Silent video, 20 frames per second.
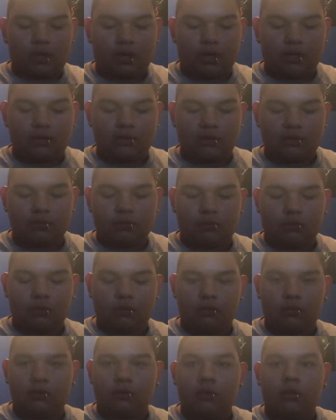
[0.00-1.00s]
It's just
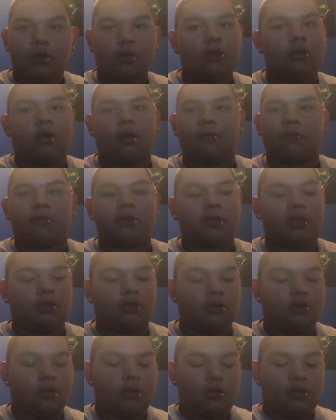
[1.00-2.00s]
spoiling. Now, forget
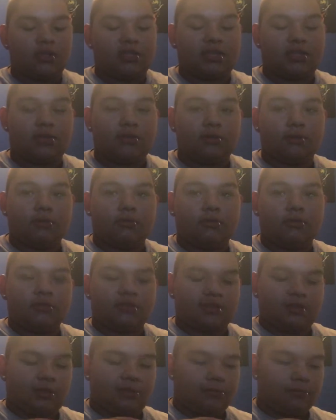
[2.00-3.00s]
it. Let's get to the newer
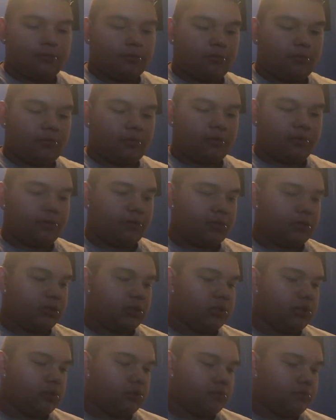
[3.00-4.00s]
stuff before I
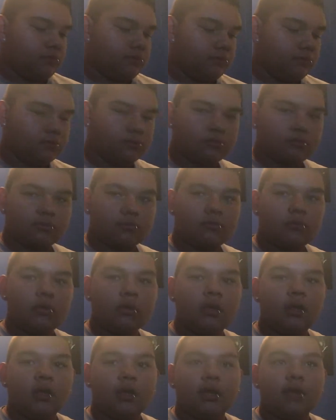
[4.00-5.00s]
finish it.
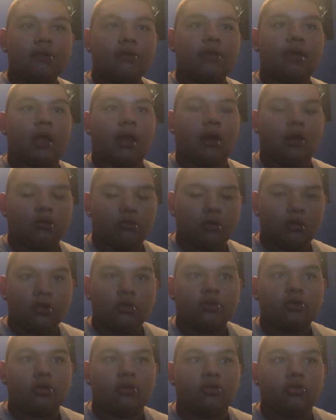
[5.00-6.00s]
Now,
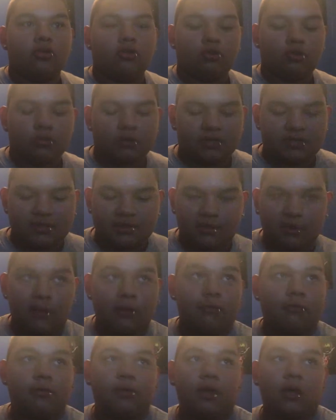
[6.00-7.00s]
the newer
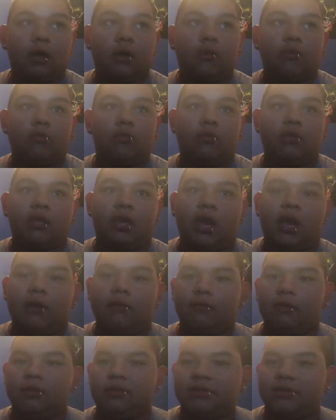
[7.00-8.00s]
stuff that we
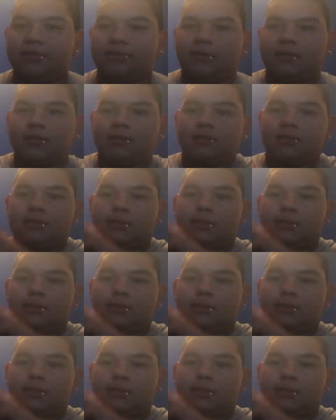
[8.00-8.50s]
have on this vest